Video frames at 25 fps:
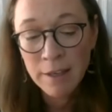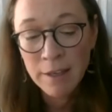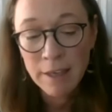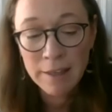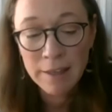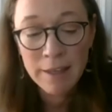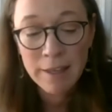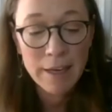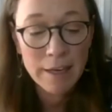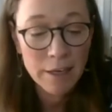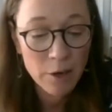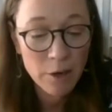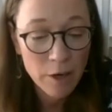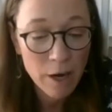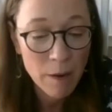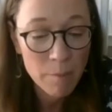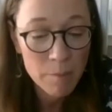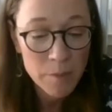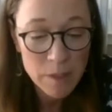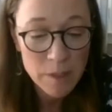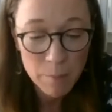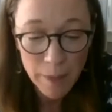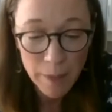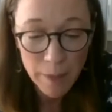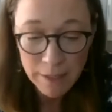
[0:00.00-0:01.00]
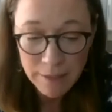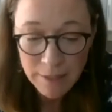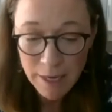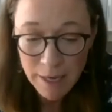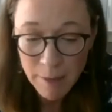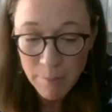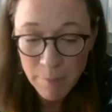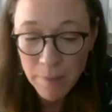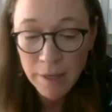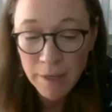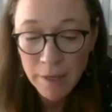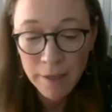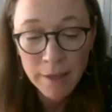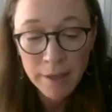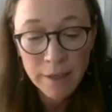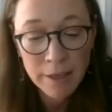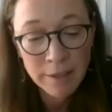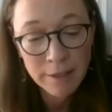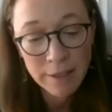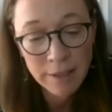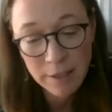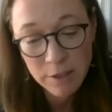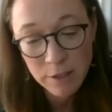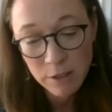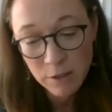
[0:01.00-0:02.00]
And then here comes the pandemic
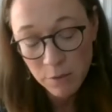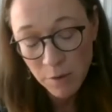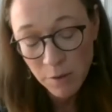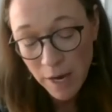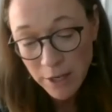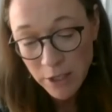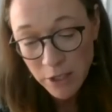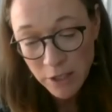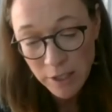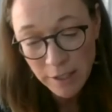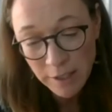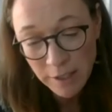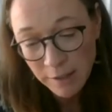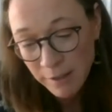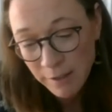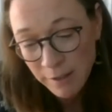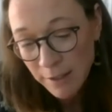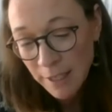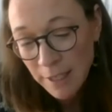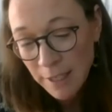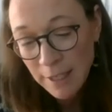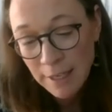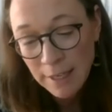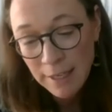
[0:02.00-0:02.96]
and the insurrection